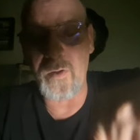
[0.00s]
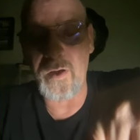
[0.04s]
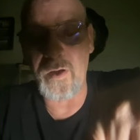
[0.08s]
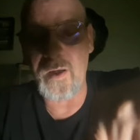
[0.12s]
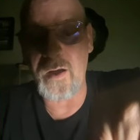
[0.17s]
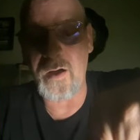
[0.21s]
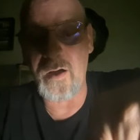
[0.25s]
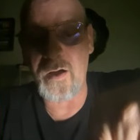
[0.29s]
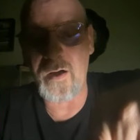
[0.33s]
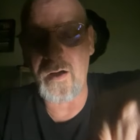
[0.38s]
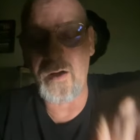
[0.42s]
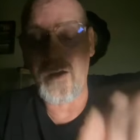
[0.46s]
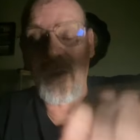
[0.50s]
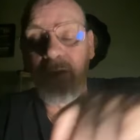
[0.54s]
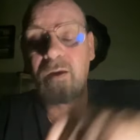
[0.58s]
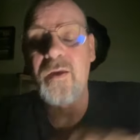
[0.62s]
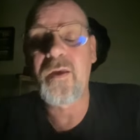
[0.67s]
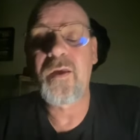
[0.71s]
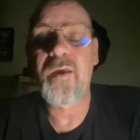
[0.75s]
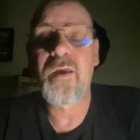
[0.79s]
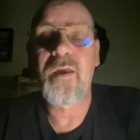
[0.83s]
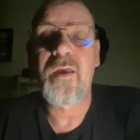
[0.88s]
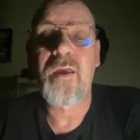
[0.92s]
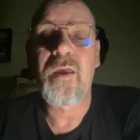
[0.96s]
here,
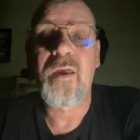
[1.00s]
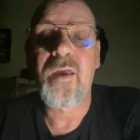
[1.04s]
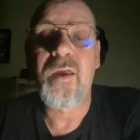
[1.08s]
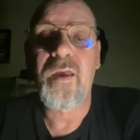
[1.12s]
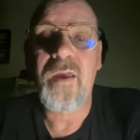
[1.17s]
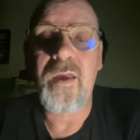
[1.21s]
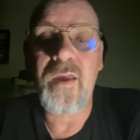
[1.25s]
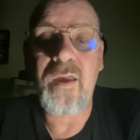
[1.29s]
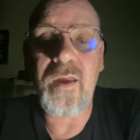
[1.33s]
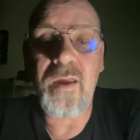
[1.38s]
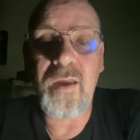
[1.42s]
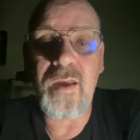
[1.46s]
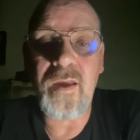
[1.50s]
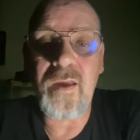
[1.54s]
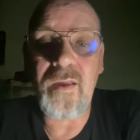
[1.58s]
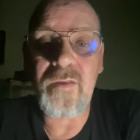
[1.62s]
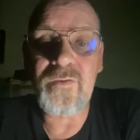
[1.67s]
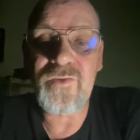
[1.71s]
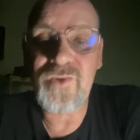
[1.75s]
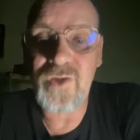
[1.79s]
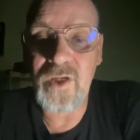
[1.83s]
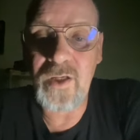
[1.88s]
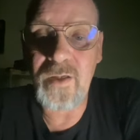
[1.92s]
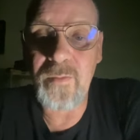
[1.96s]
and
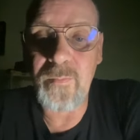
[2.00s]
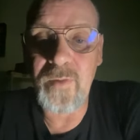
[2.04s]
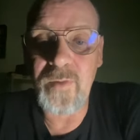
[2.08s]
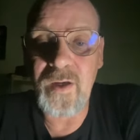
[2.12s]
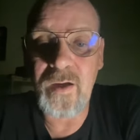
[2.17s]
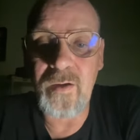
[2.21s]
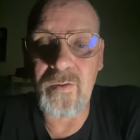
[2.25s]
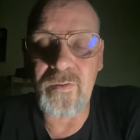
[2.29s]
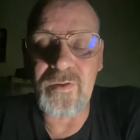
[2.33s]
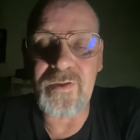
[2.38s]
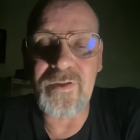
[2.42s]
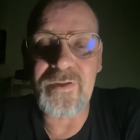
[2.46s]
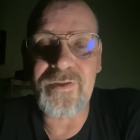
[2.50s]
check him out.